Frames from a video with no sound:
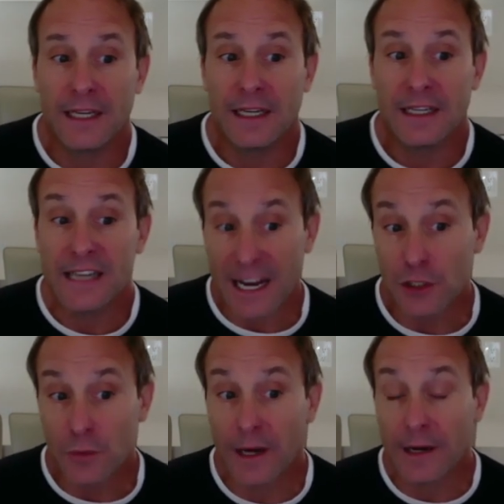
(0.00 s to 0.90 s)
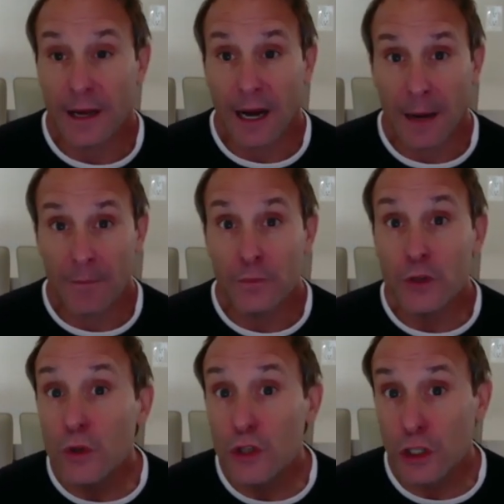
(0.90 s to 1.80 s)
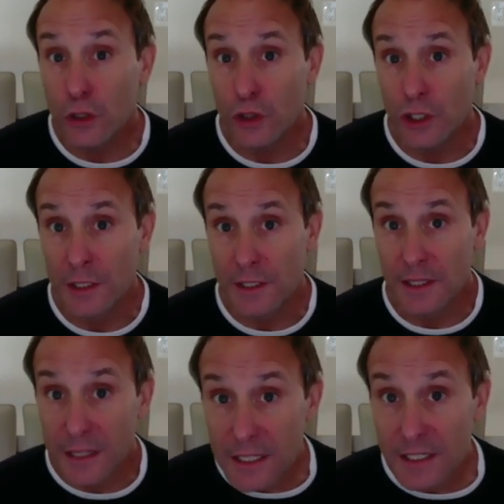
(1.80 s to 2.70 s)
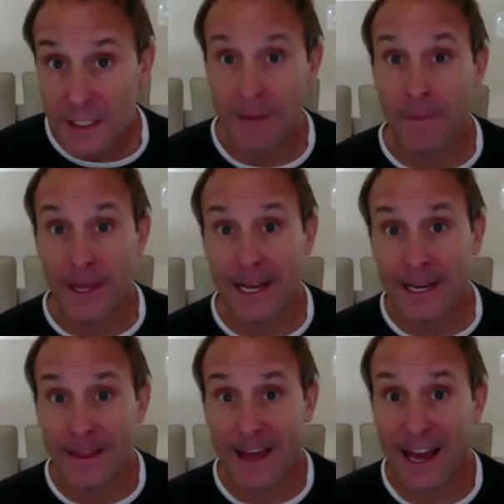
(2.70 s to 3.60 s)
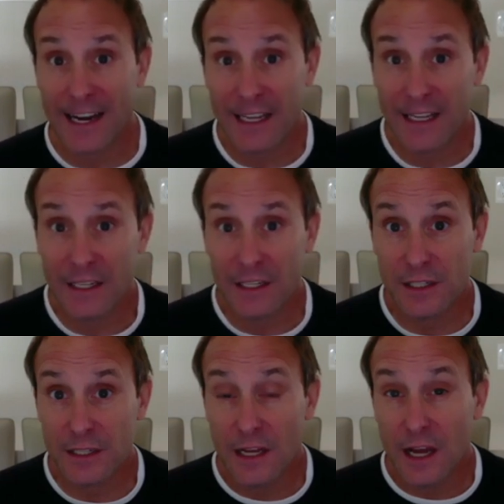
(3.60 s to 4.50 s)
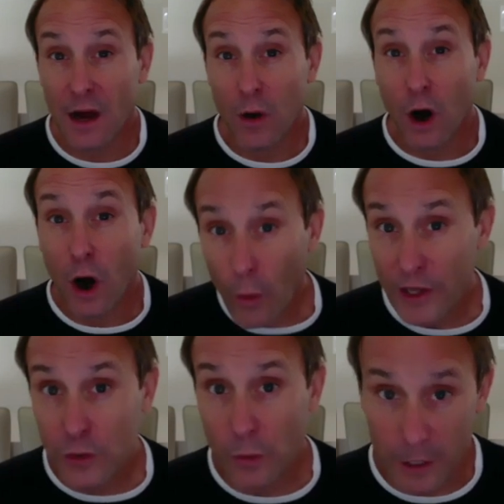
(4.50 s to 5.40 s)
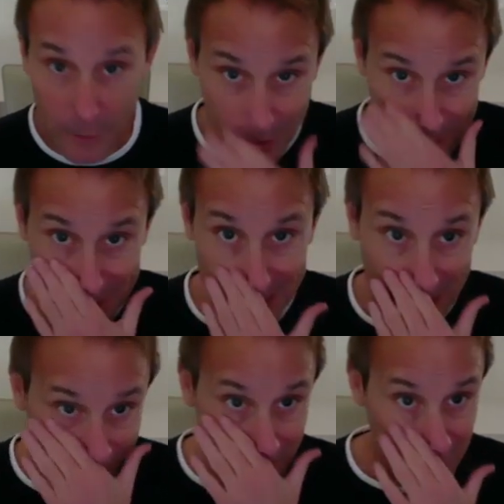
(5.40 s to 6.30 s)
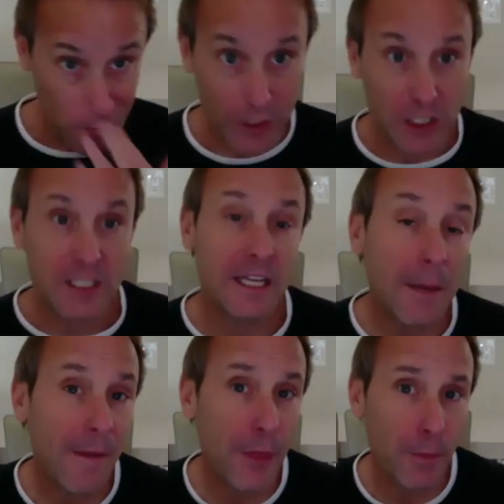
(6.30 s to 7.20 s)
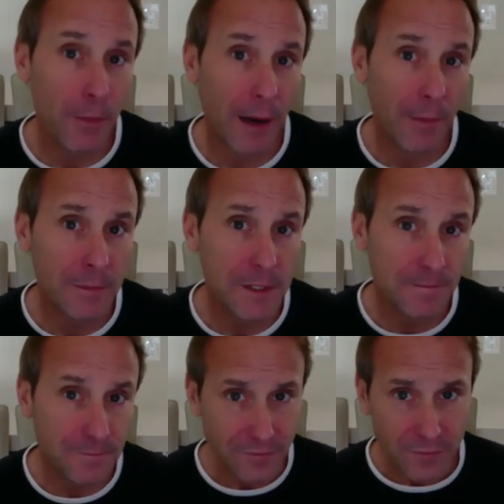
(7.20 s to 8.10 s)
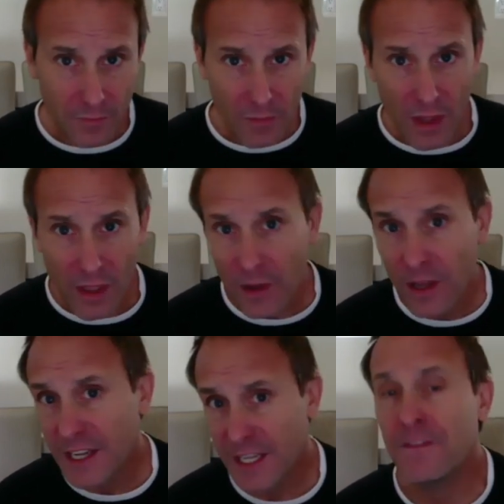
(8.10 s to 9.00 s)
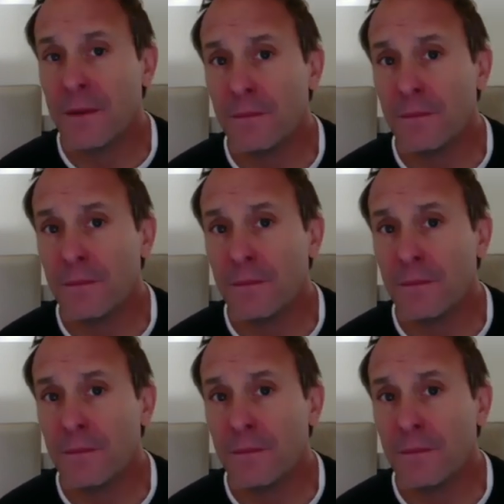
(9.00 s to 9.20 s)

Next one, new solutions. This is something that always works with existing customers, which is think about their problems, give them